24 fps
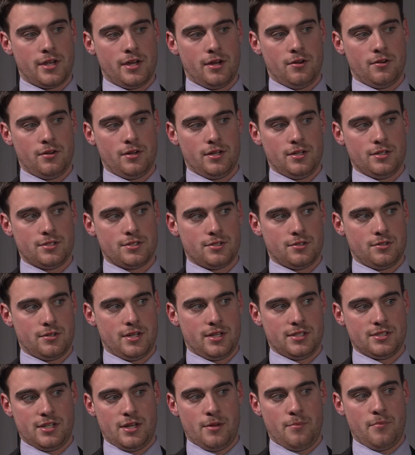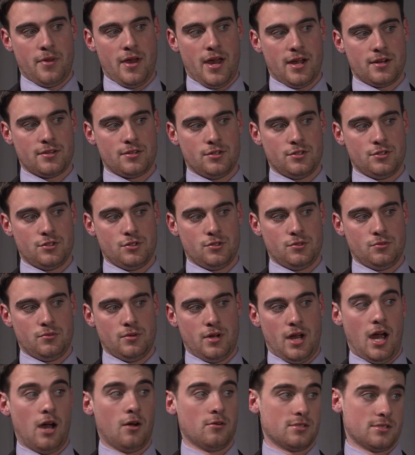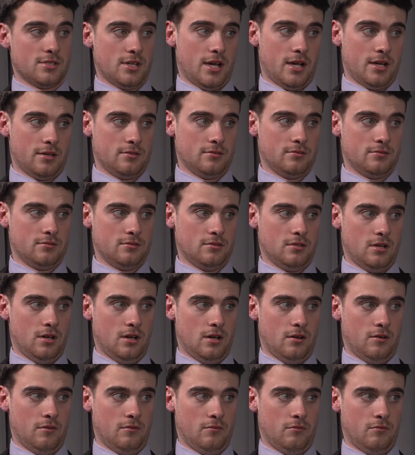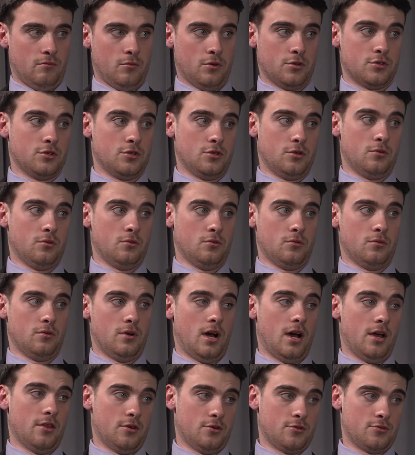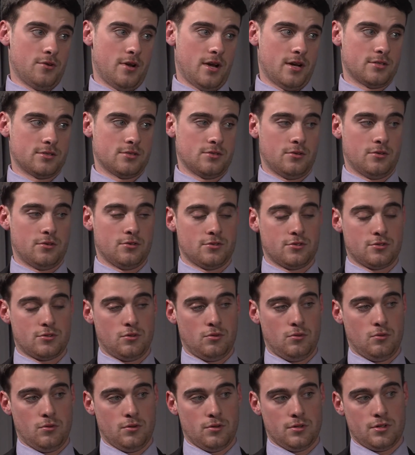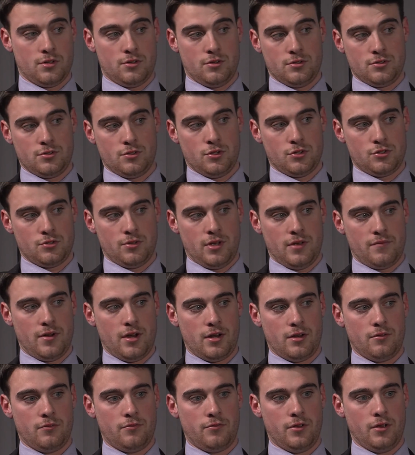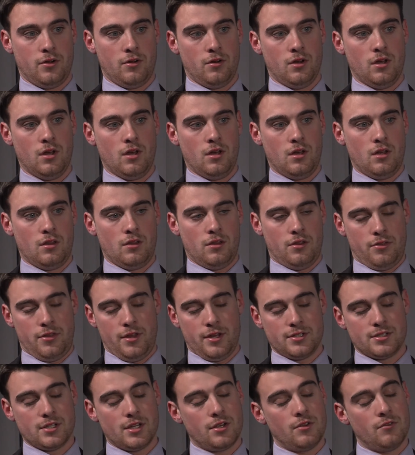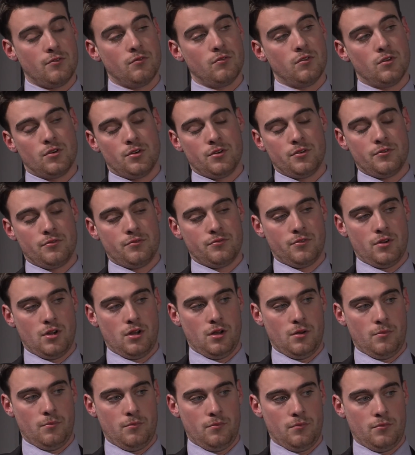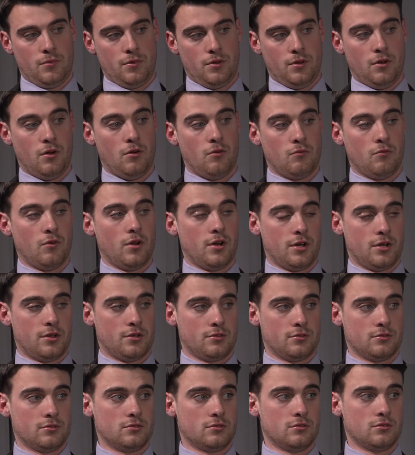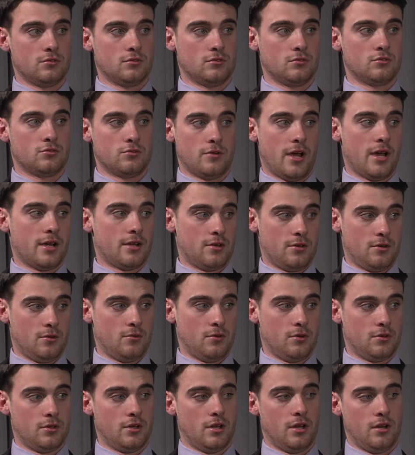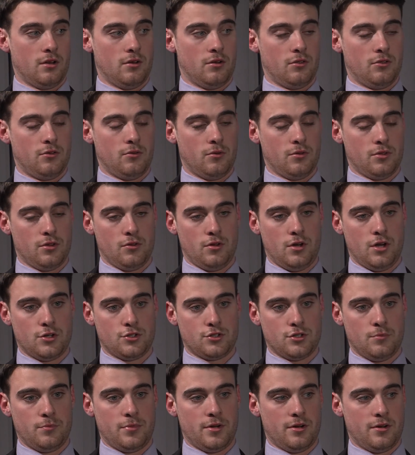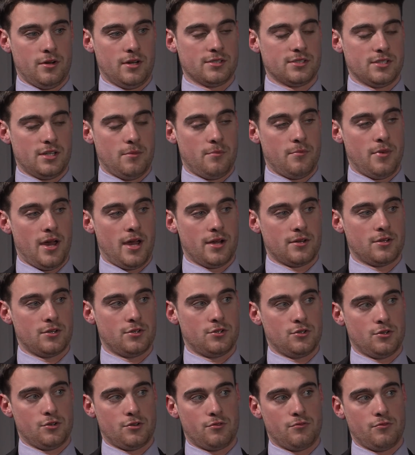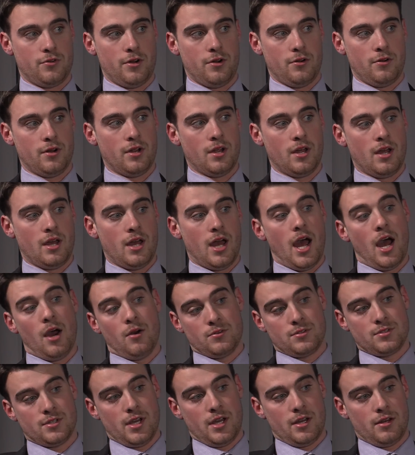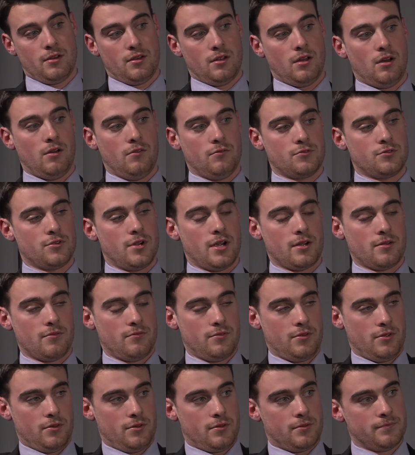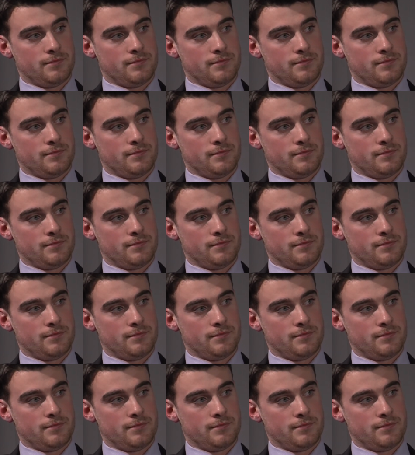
here at Eastern has impacted you outside of what you do on the track, so in your schoolwork and your social life? How do you feel the things that you've learned from, you know, running track and doing the long jump here has impacted your career outside of track and field?